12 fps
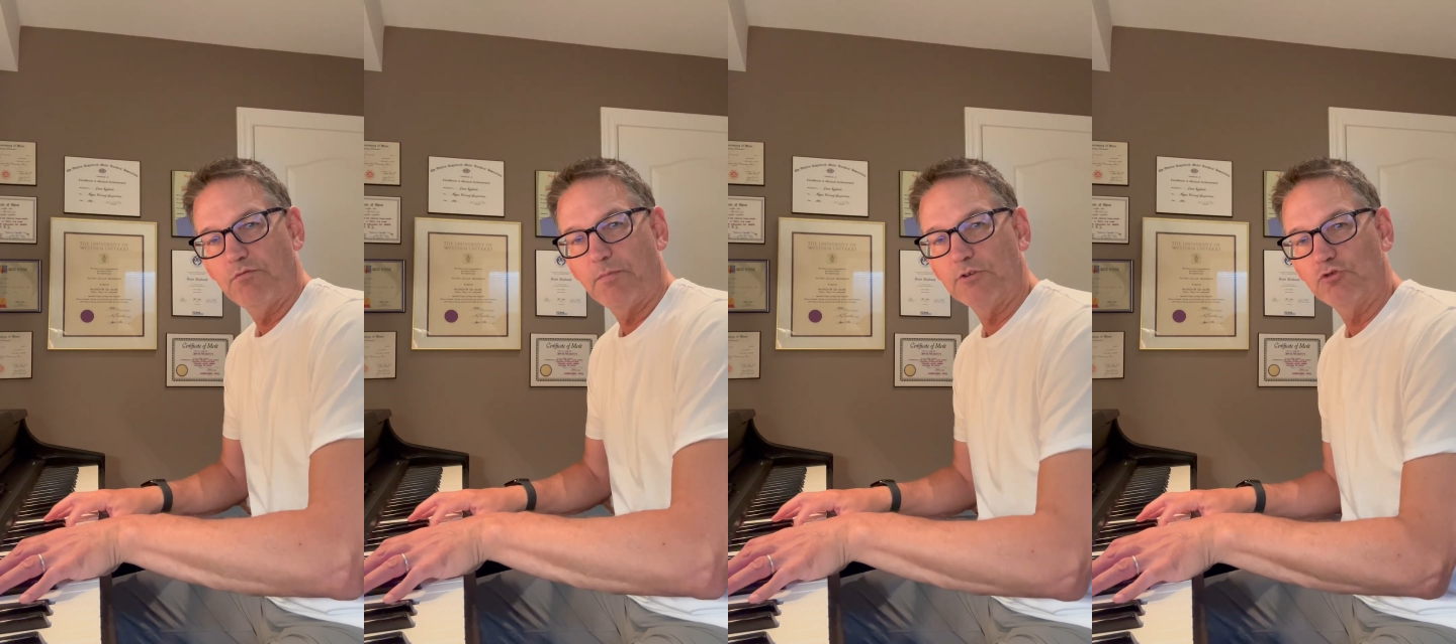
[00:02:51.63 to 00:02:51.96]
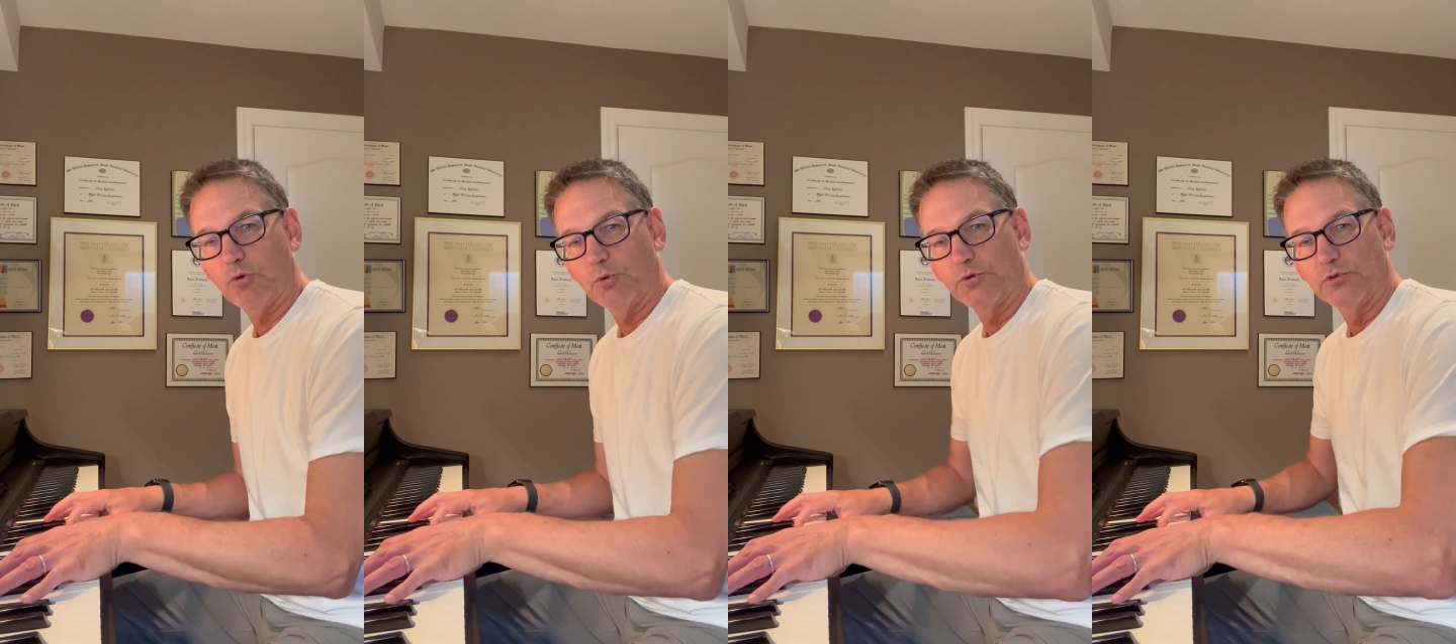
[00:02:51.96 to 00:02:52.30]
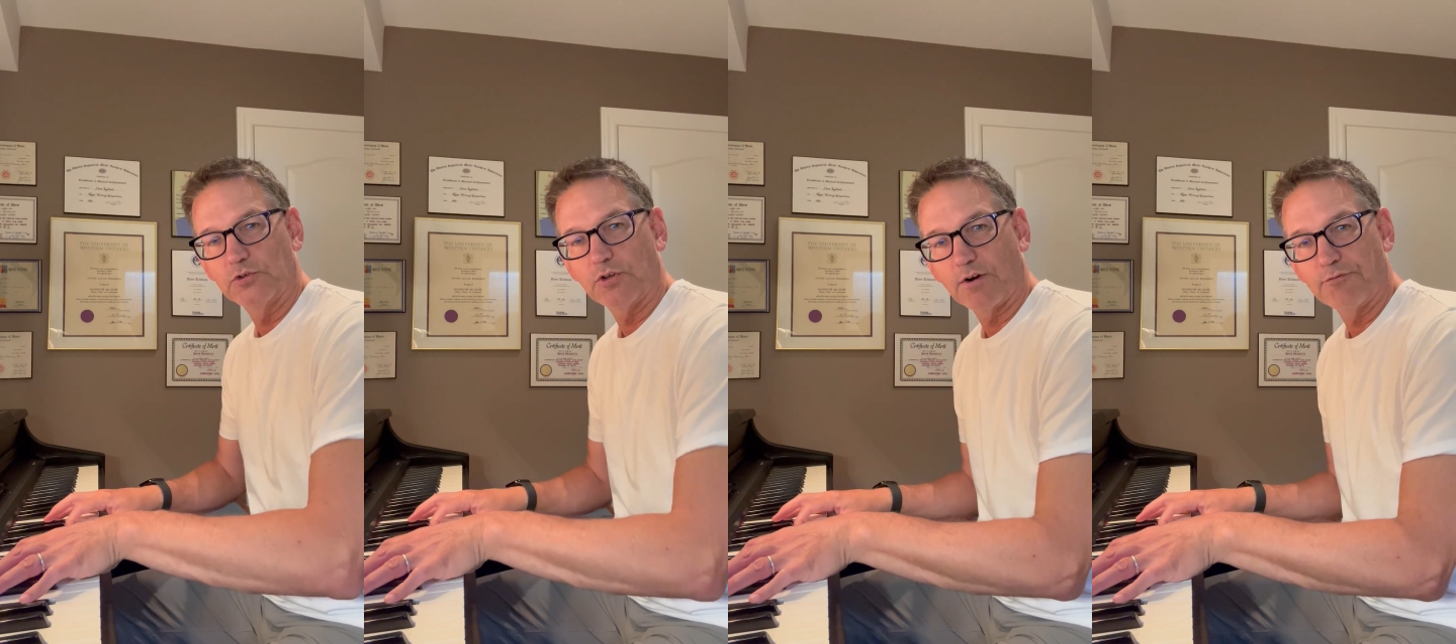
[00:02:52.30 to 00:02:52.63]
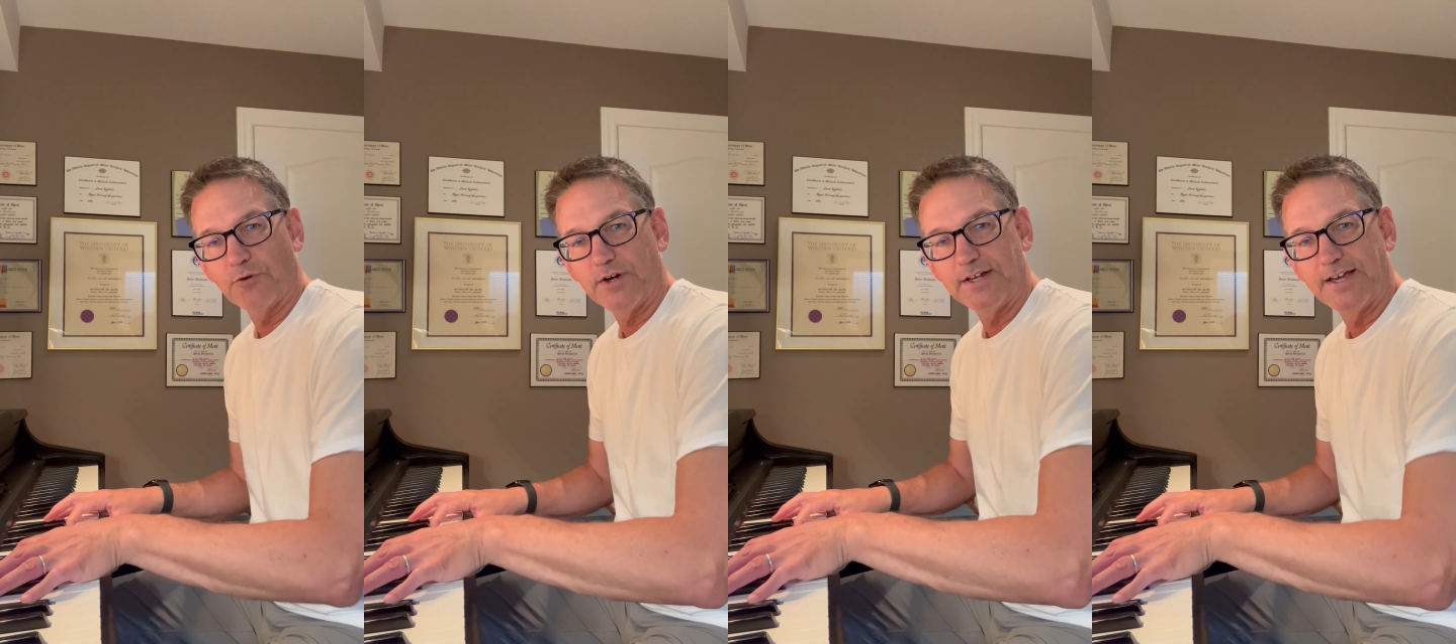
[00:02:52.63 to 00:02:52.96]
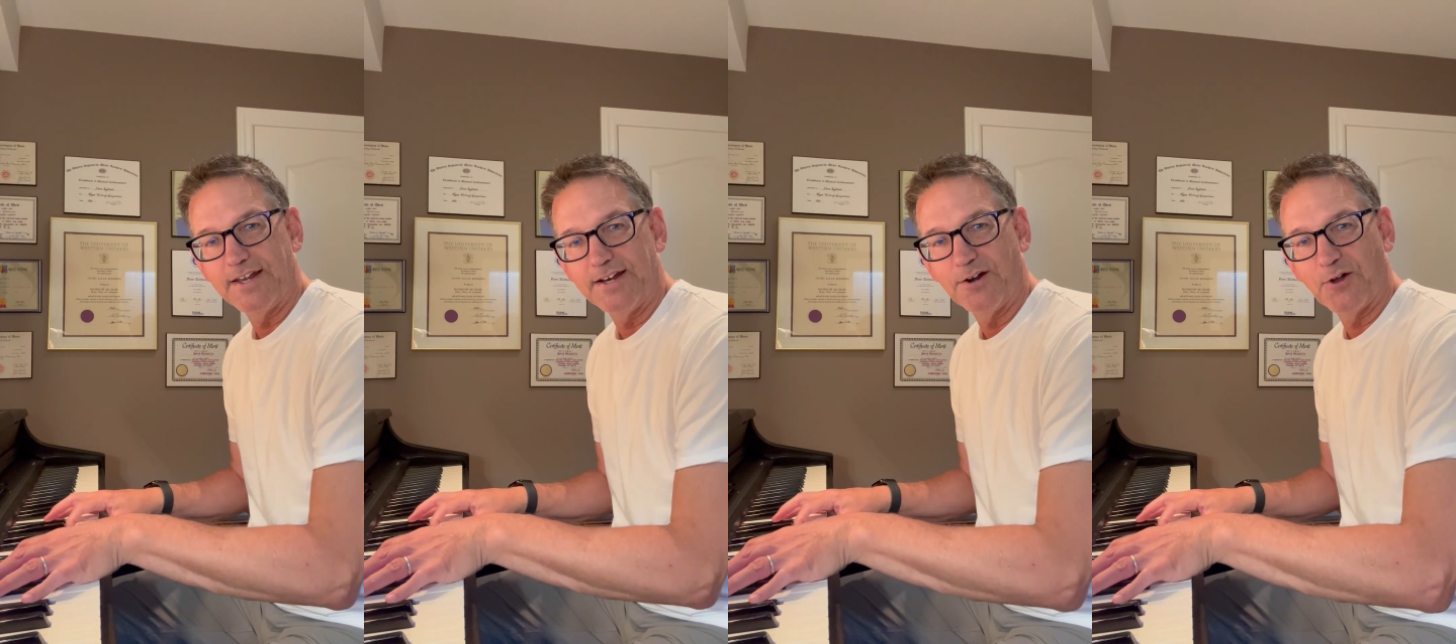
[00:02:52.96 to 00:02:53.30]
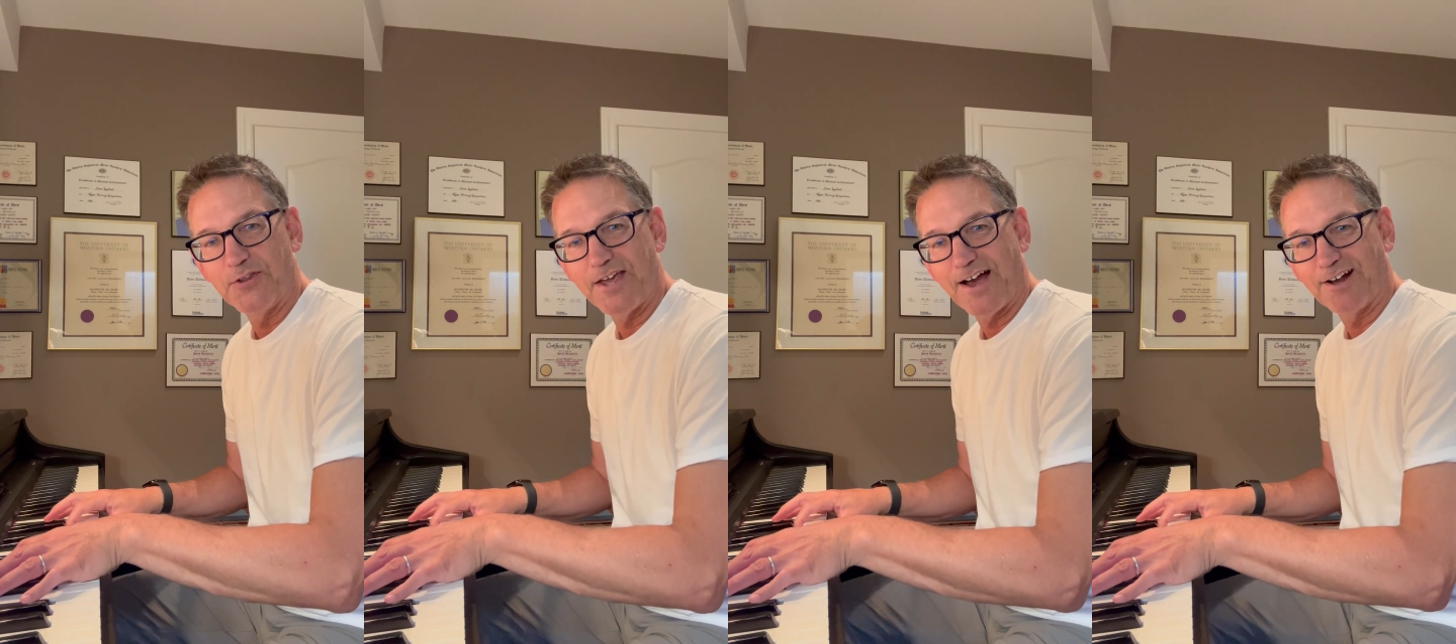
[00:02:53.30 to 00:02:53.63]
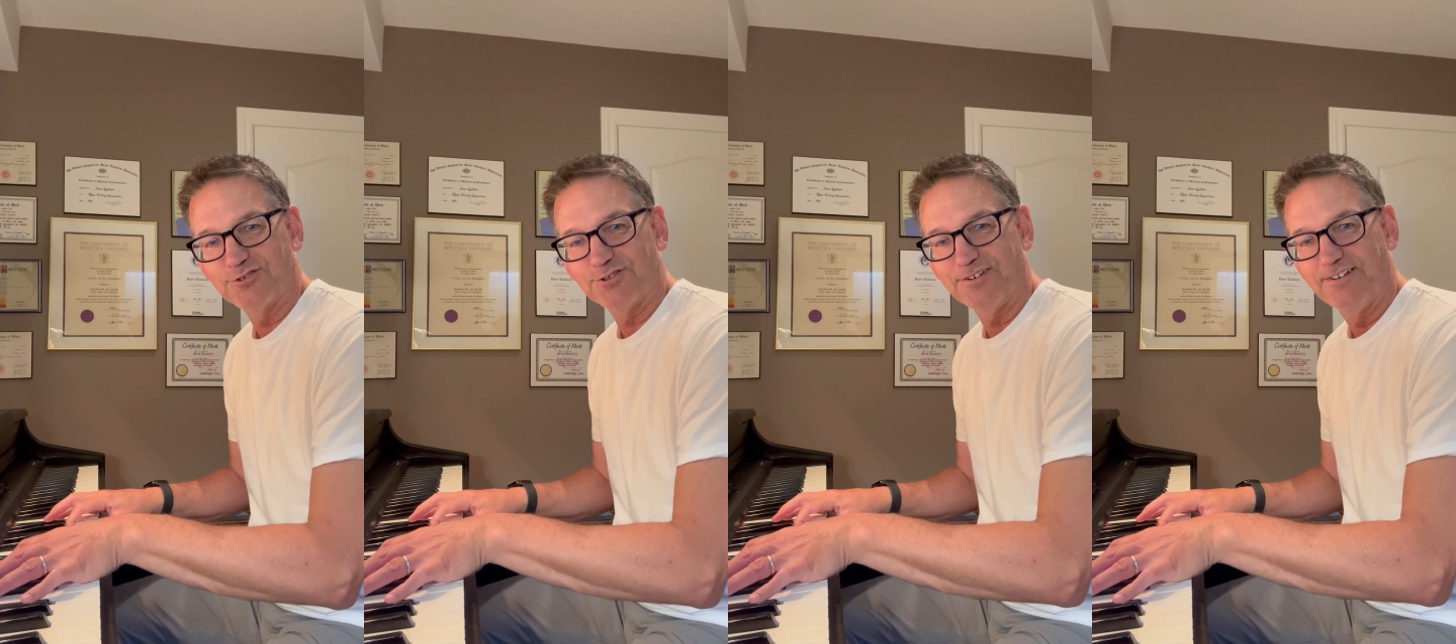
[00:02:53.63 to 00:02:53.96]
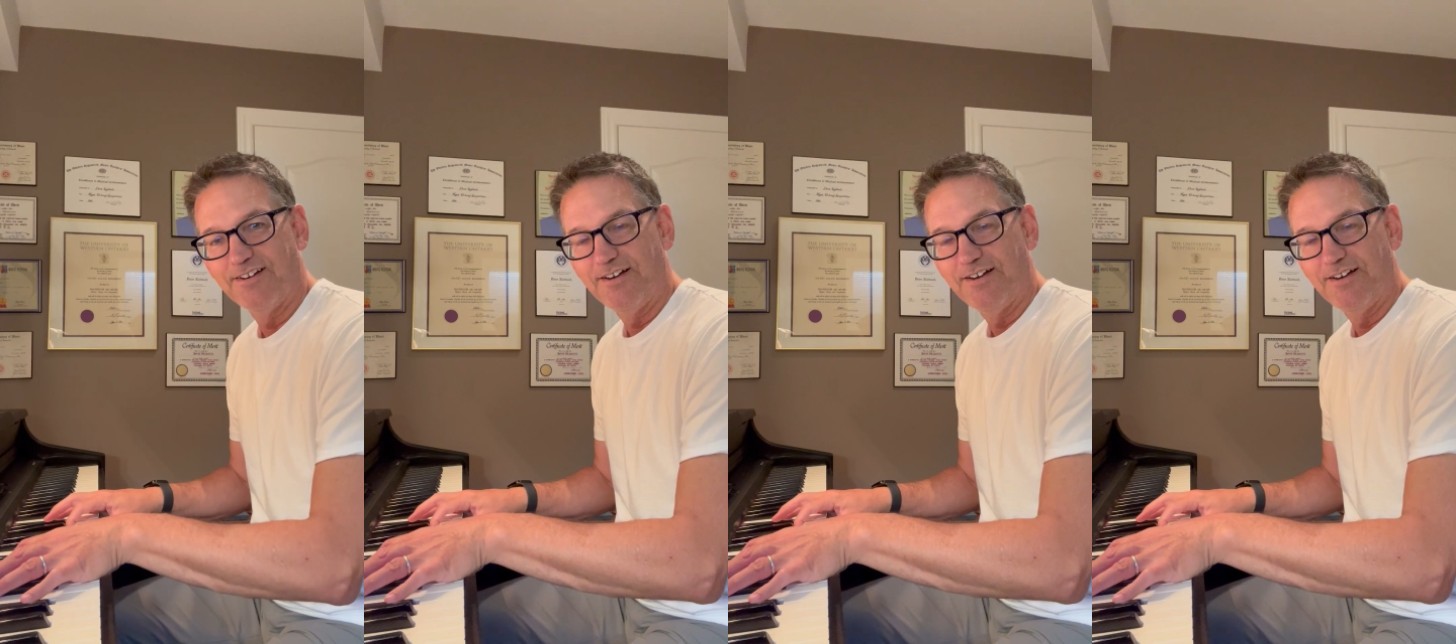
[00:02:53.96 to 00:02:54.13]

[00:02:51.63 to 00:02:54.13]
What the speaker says: My shoulders are free to get in on the action.